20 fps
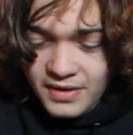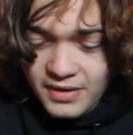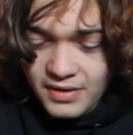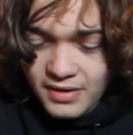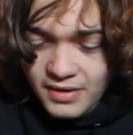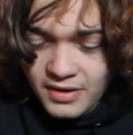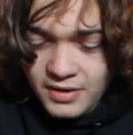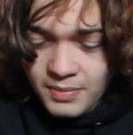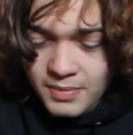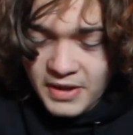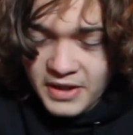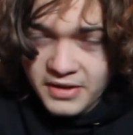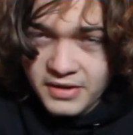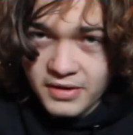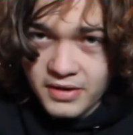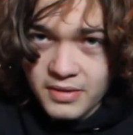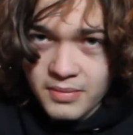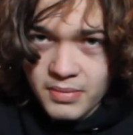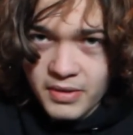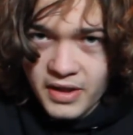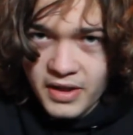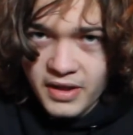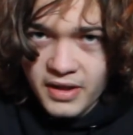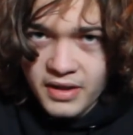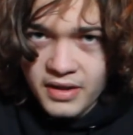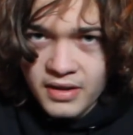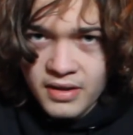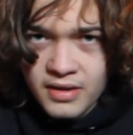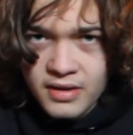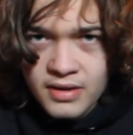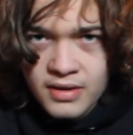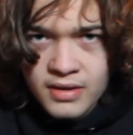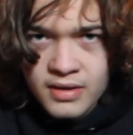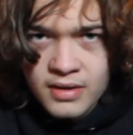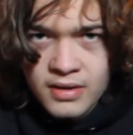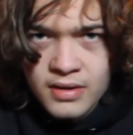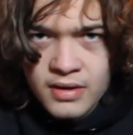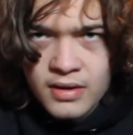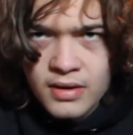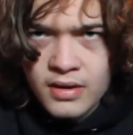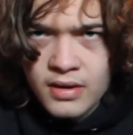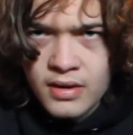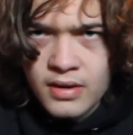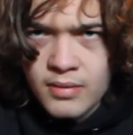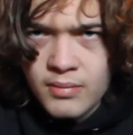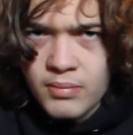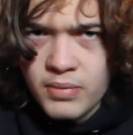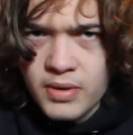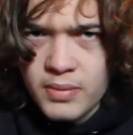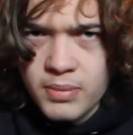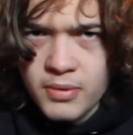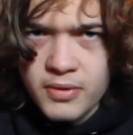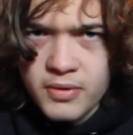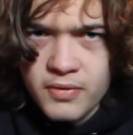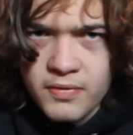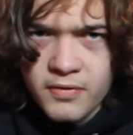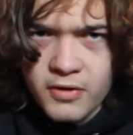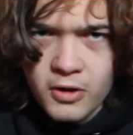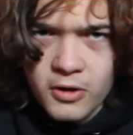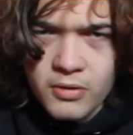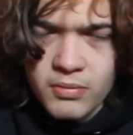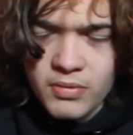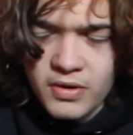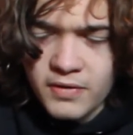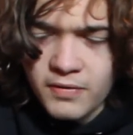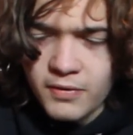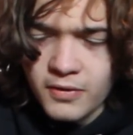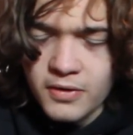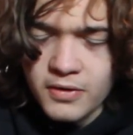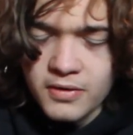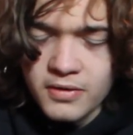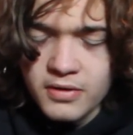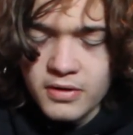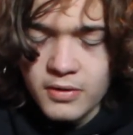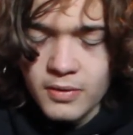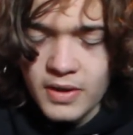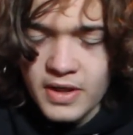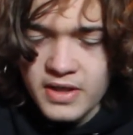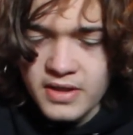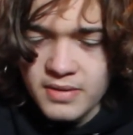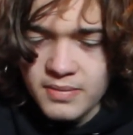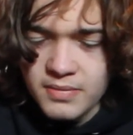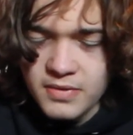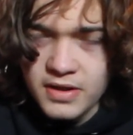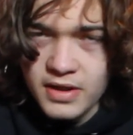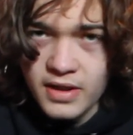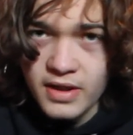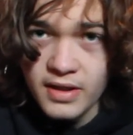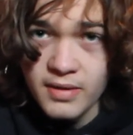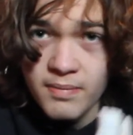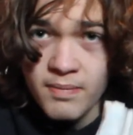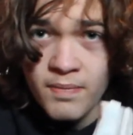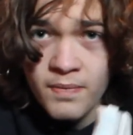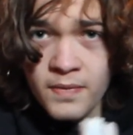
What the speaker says: especially by people who've known me for quite some time.